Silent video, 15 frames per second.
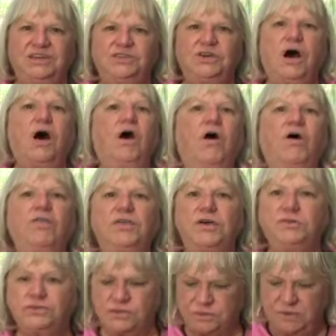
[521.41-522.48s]
to all
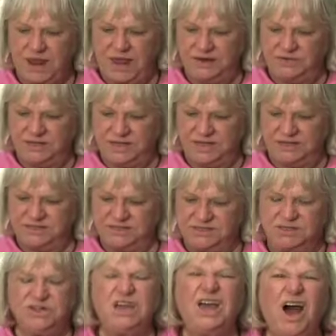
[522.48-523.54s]
those around us,
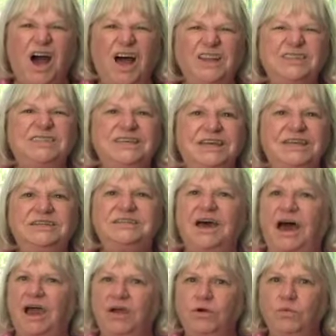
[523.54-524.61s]
to God's
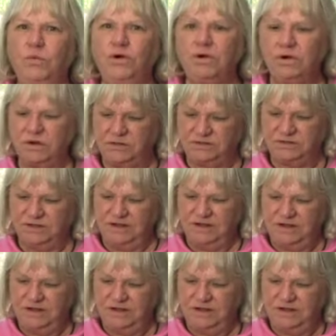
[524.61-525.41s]
entire world.